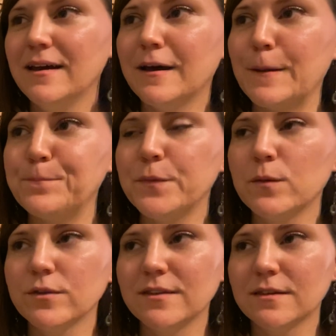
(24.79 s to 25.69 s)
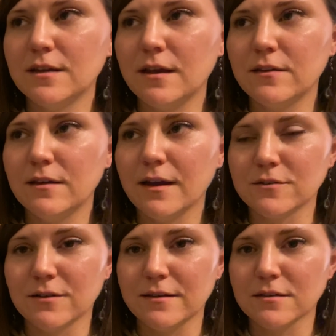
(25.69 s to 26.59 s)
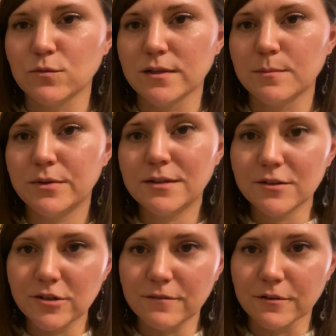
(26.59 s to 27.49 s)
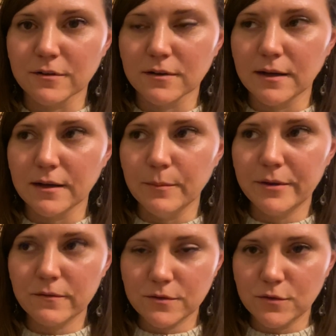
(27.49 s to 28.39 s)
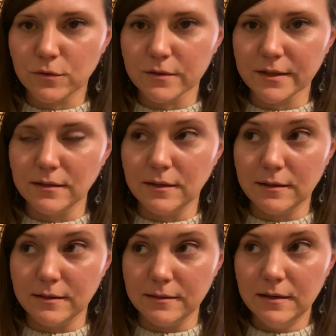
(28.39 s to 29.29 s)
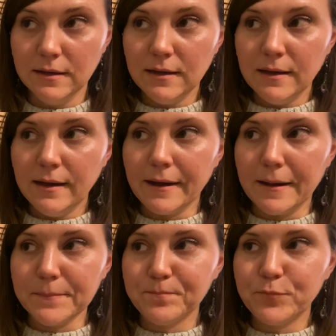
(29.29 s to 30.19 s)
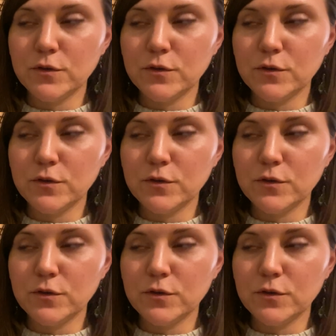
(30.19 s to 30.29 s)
Um, and one thing that Hector asked was potentially for a bit of a tutorial on um,